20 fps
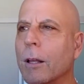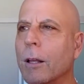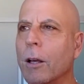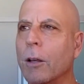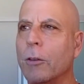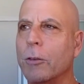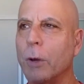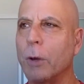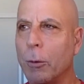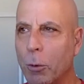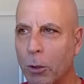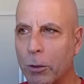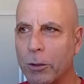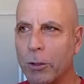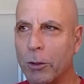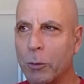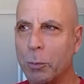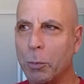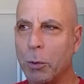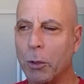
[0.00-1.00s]
So I wrote
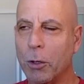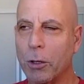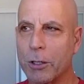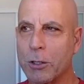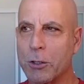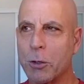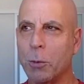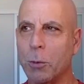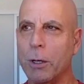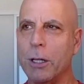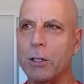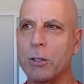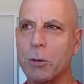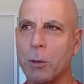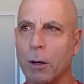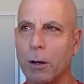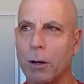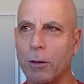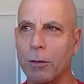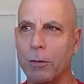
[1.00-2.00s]
this book in
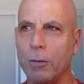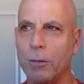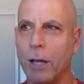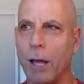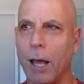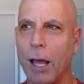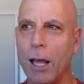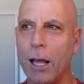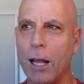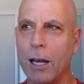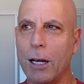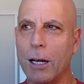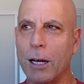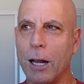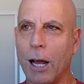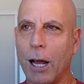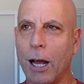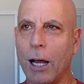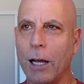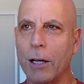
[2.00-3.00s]
2012, and
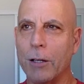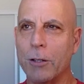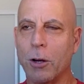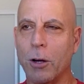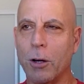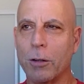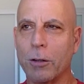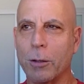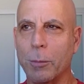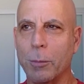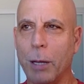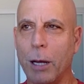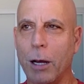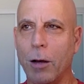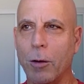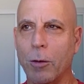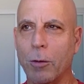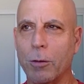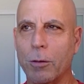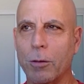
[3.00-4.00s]
I talked
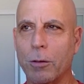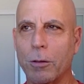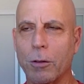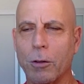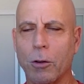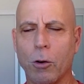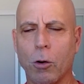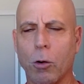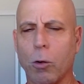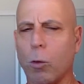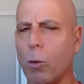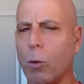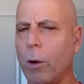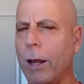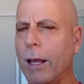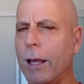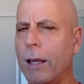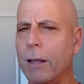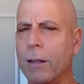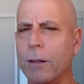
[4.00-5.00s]
about
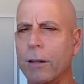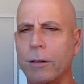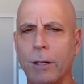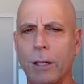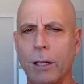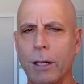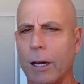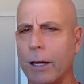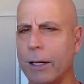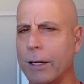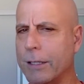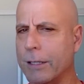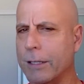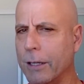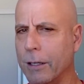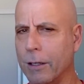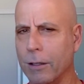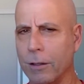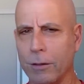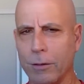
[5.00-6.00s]
crazy
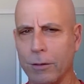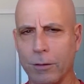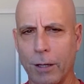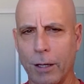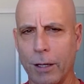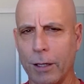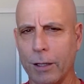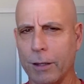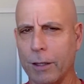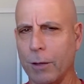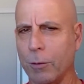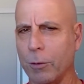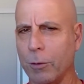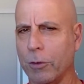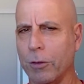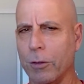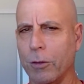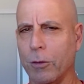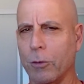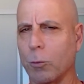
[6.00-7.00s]
ideas like there
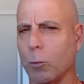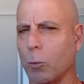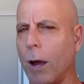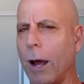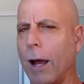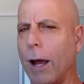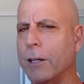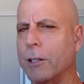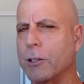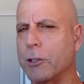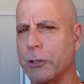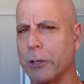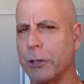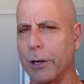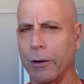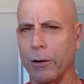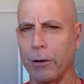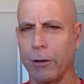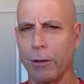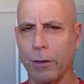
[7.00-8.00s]
was this ride
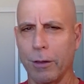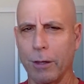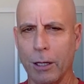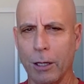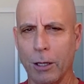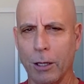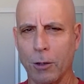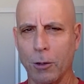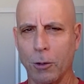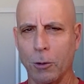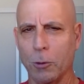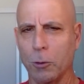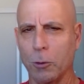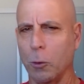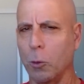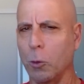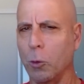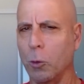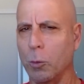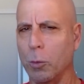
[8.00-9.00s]
share thing called
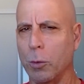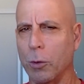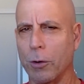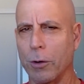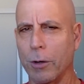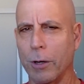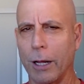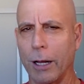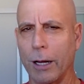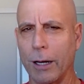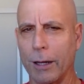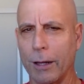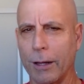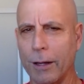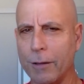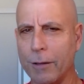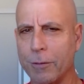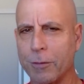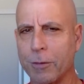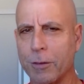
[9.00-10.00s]
Uber and
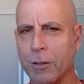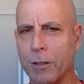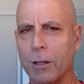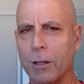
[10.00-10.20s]
Lyft